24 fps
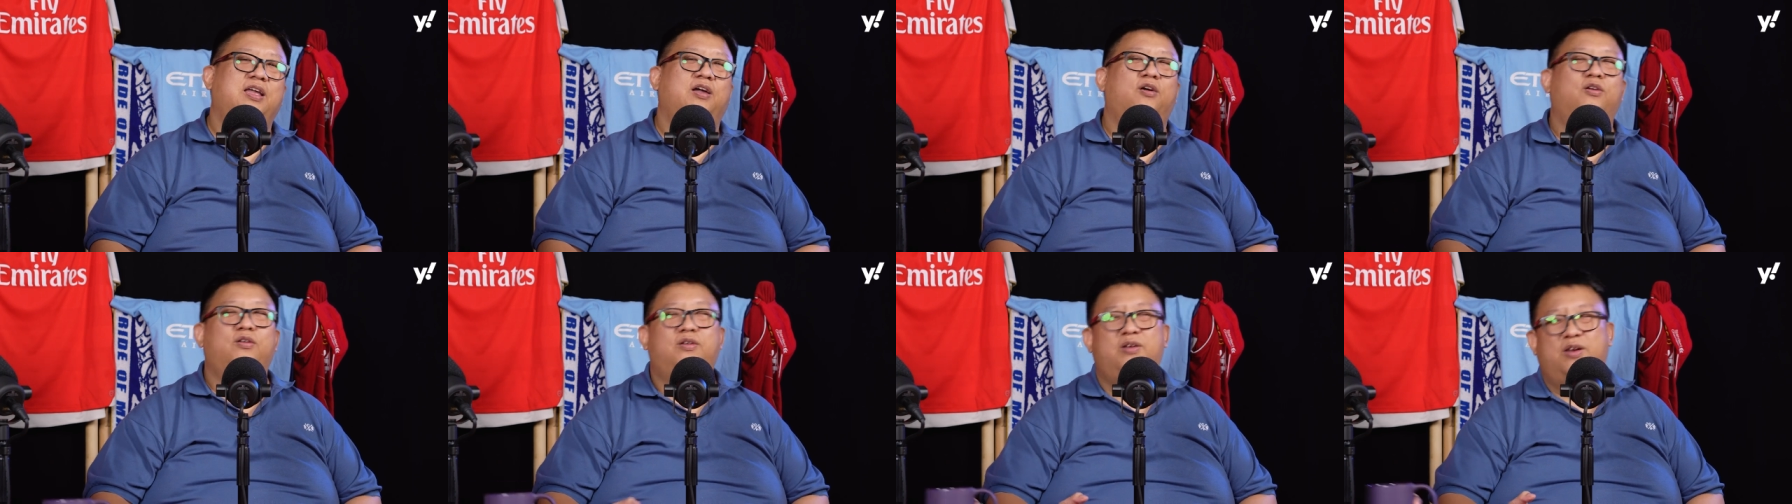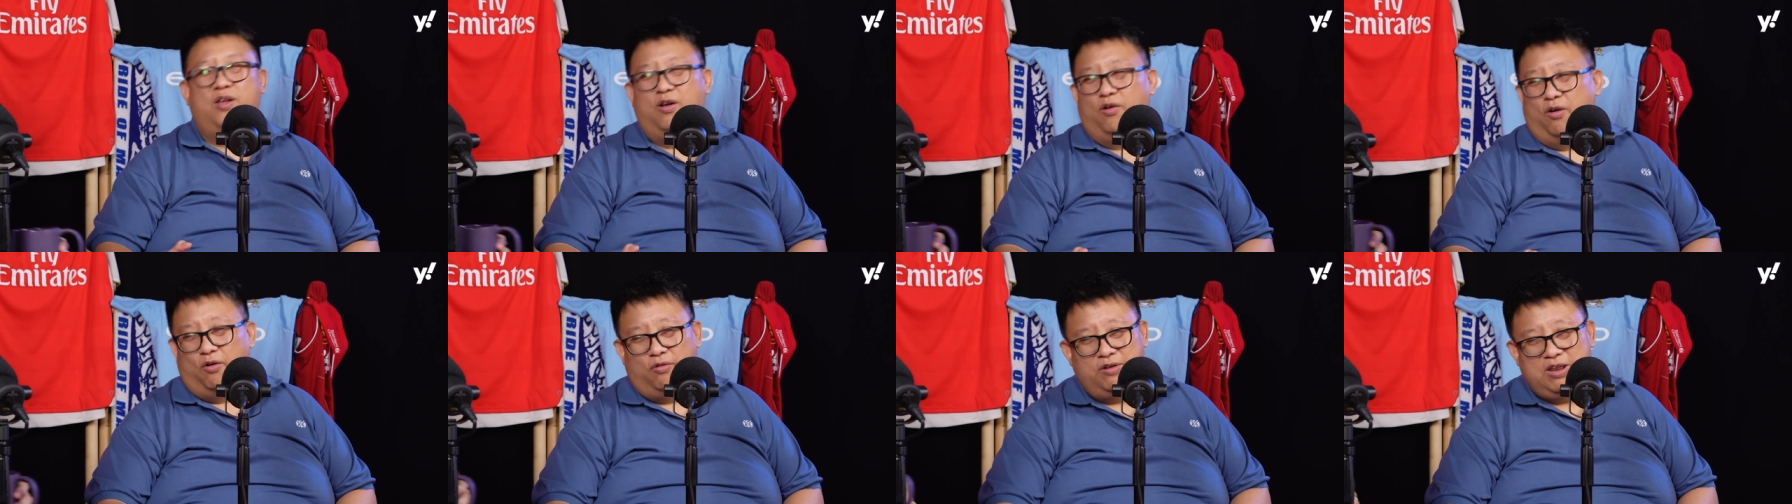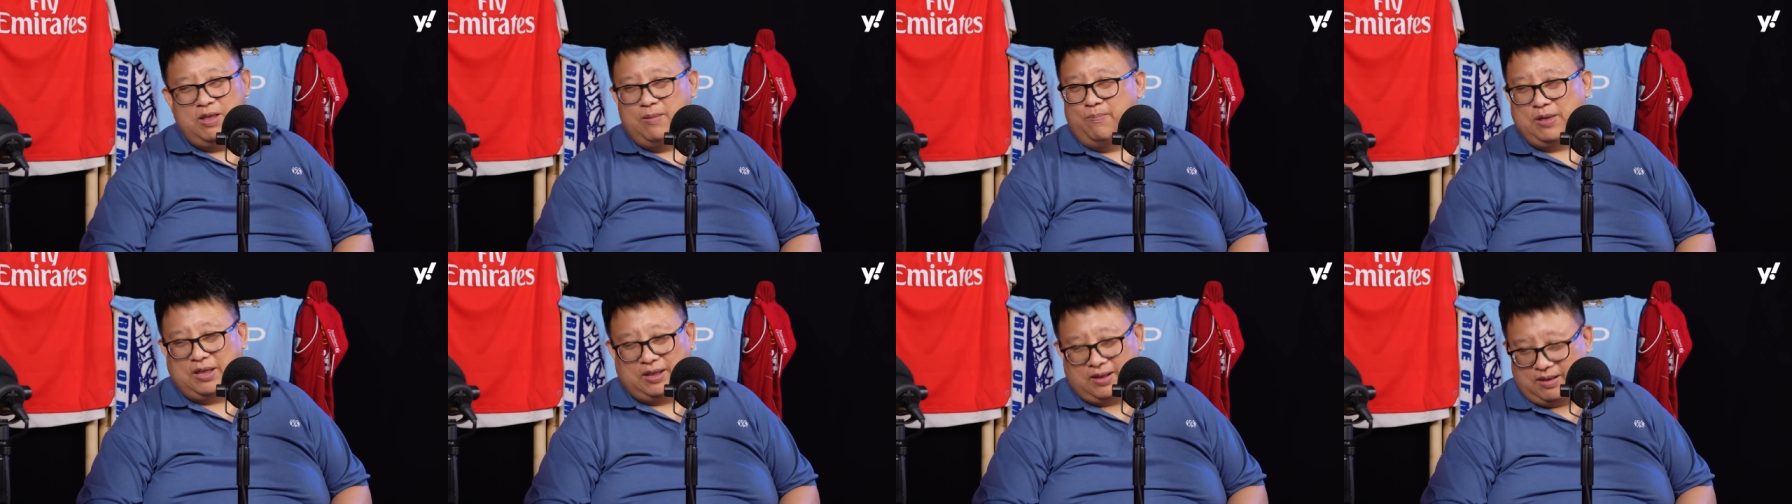They'll they'll
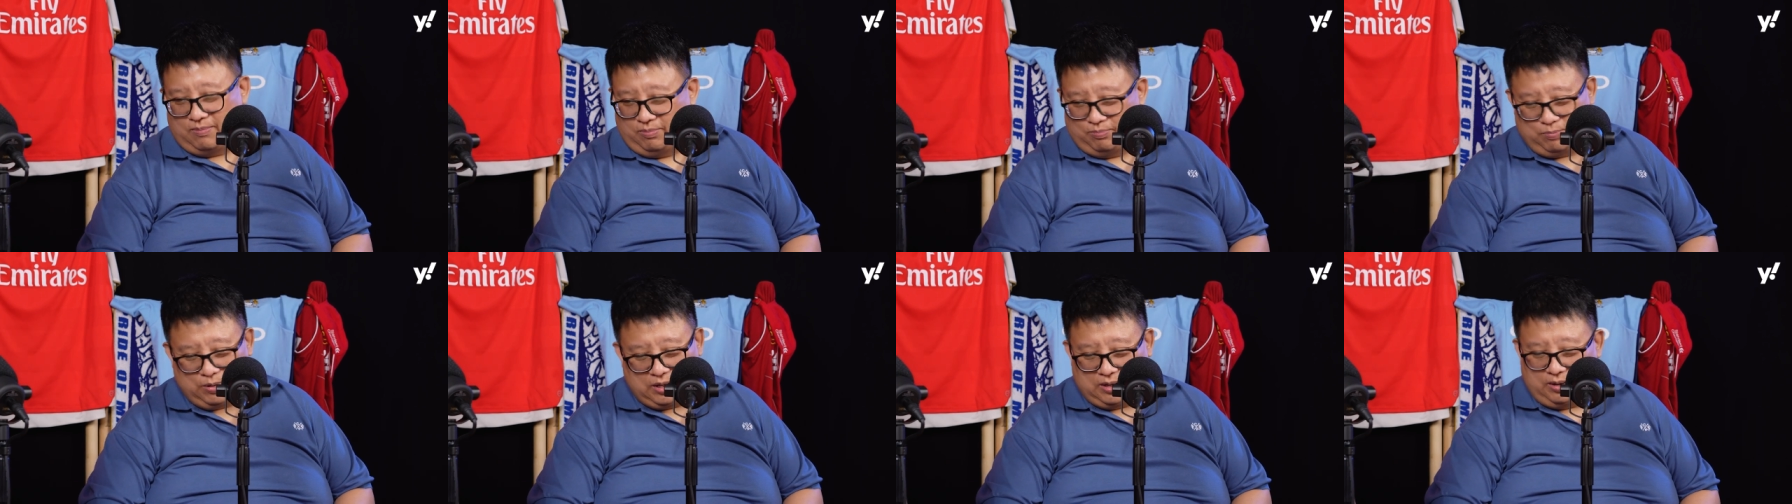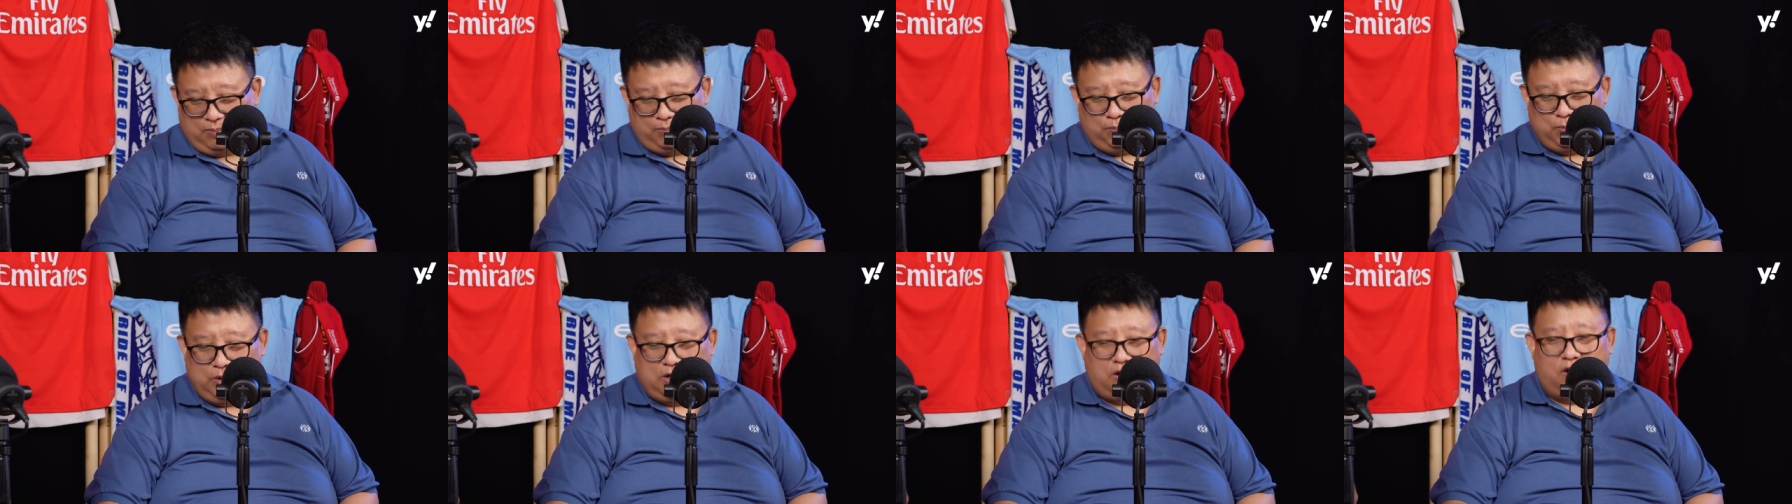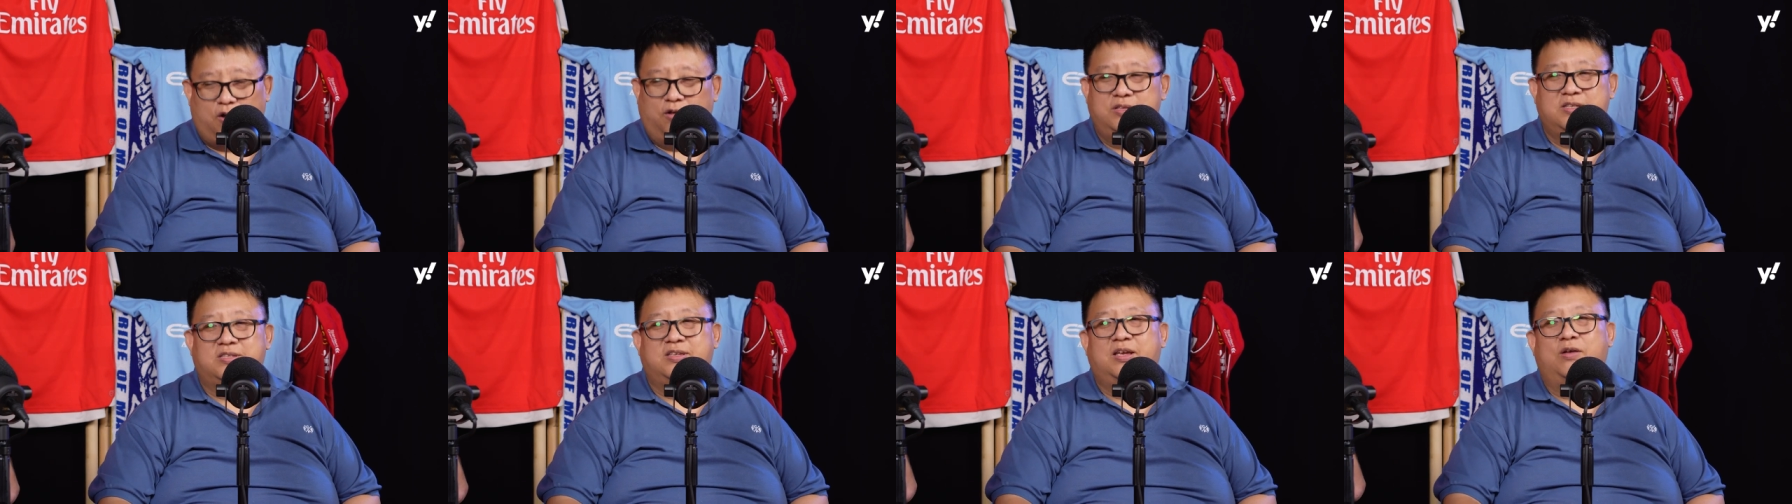only be, be be
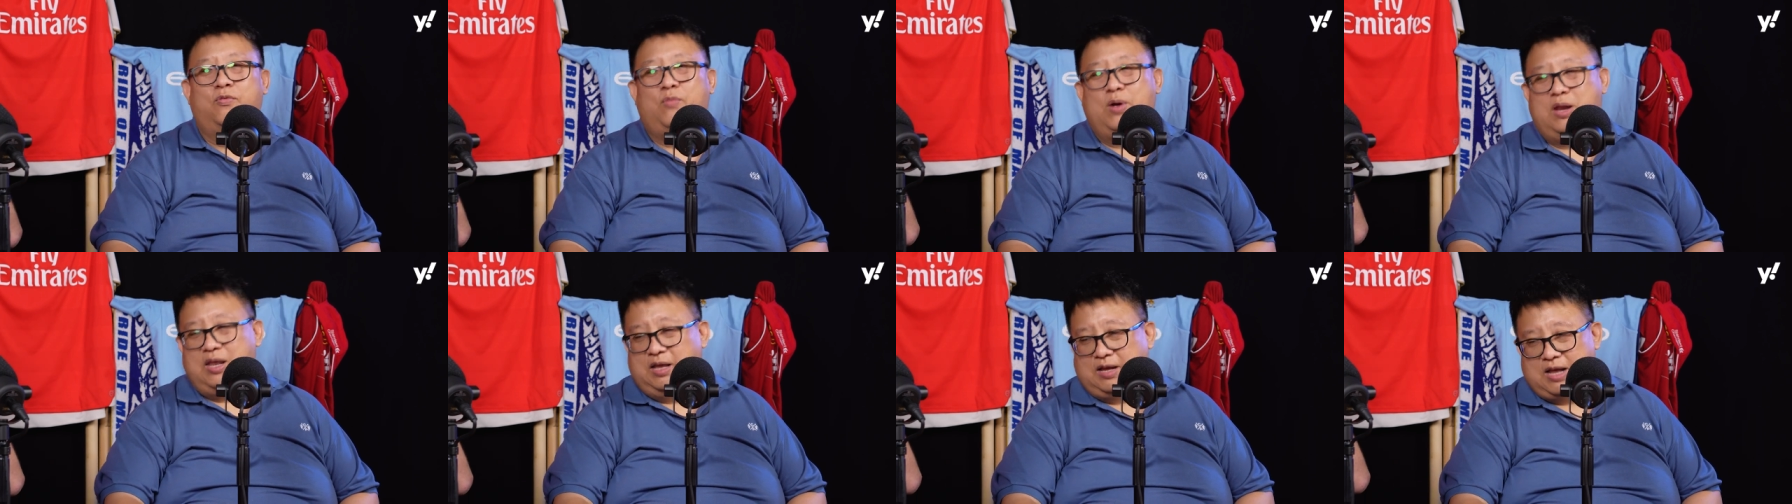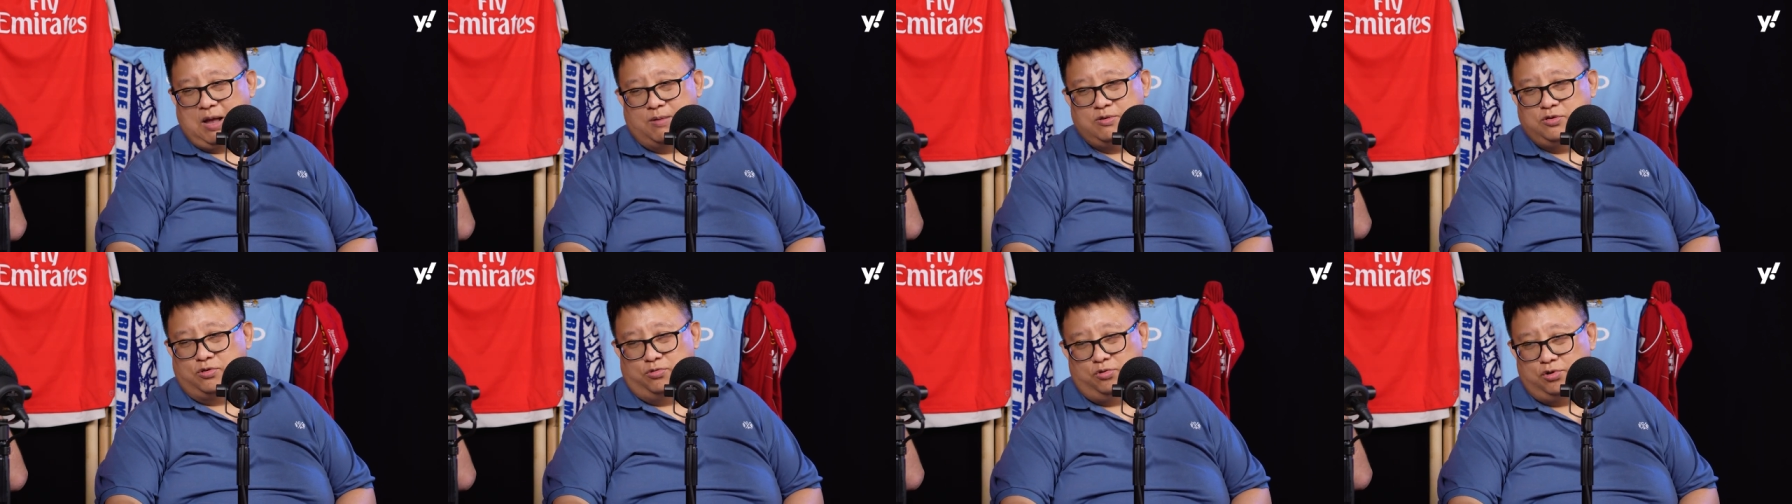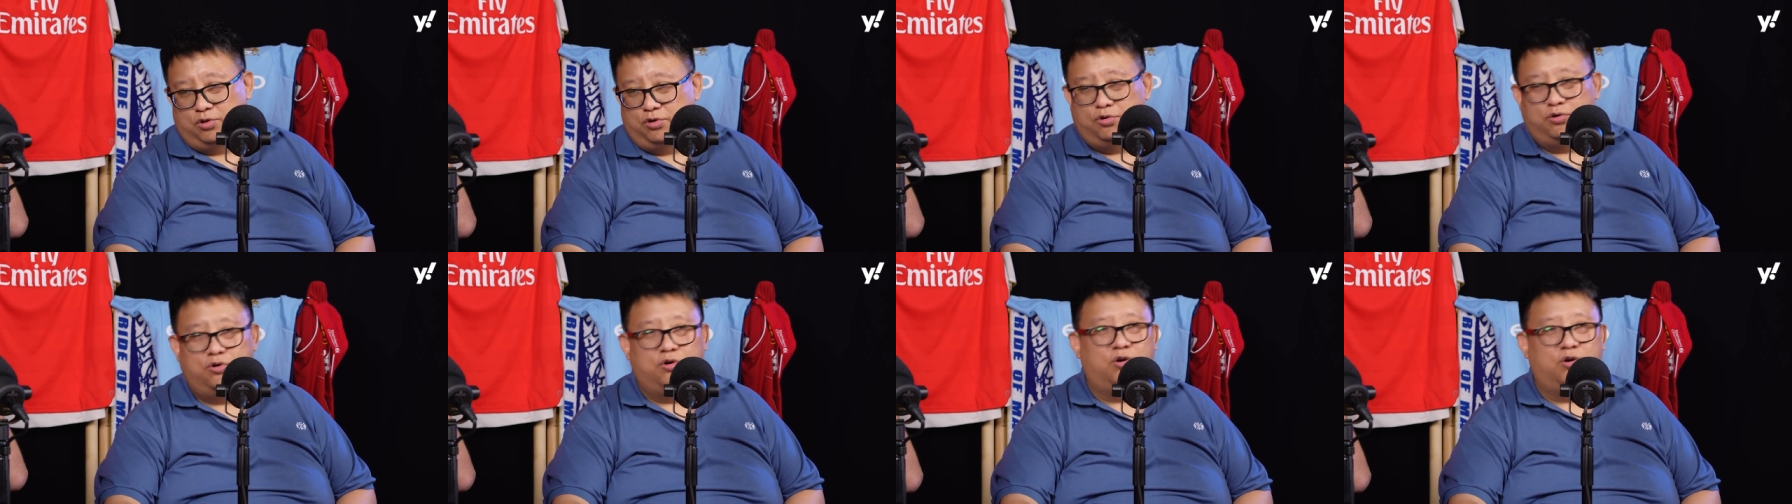concerned when it comes to
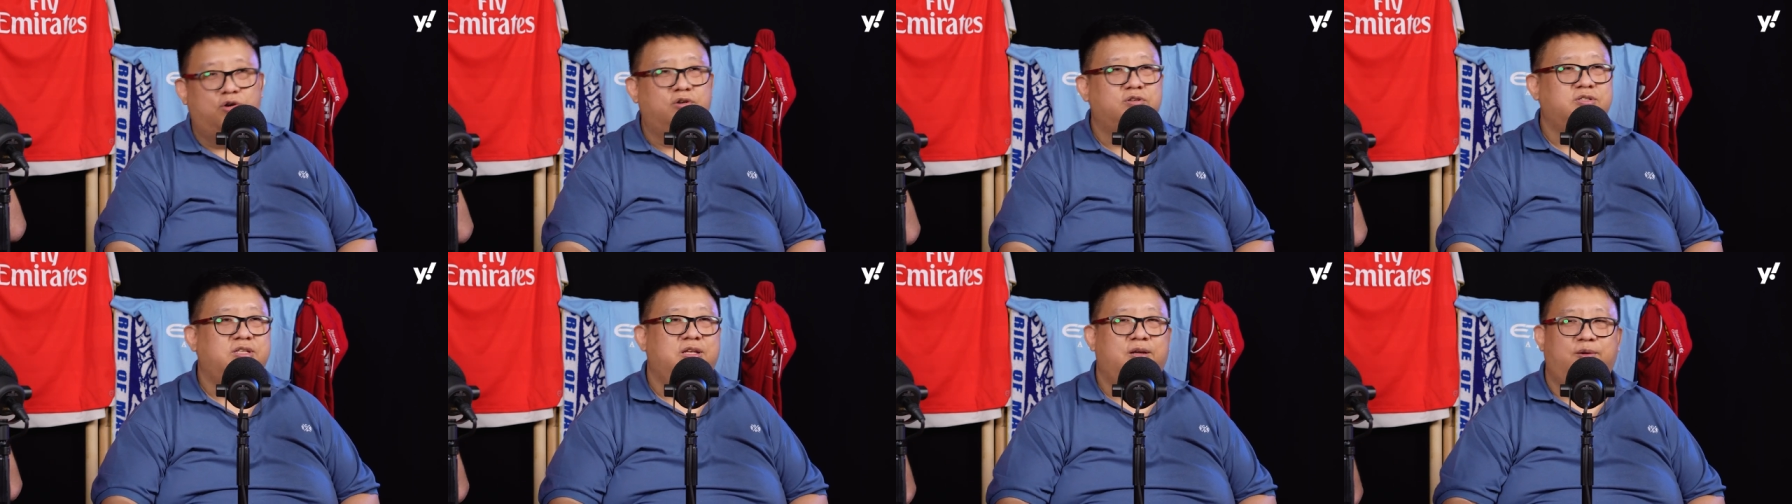Euros.